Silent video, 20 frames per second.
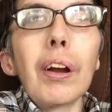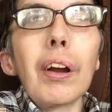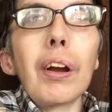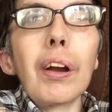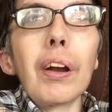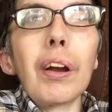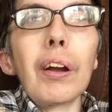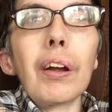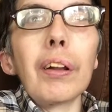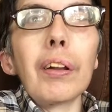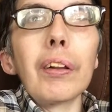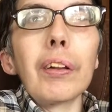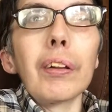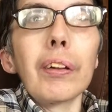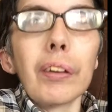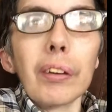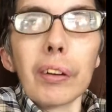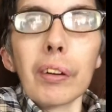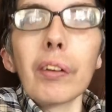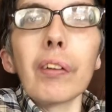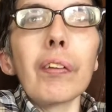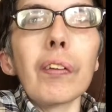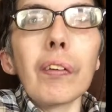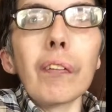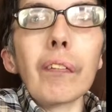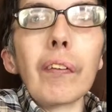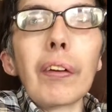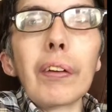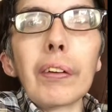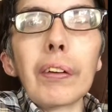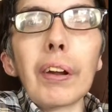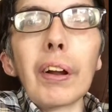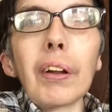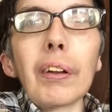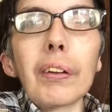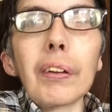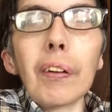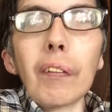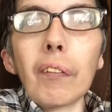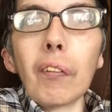and it makes
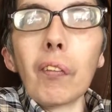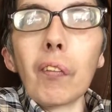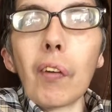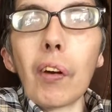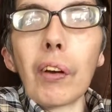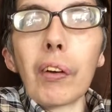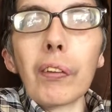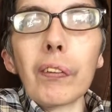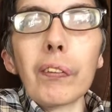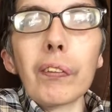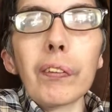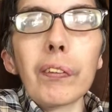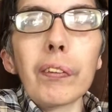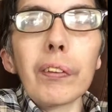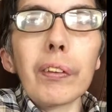sense, I'm a writer.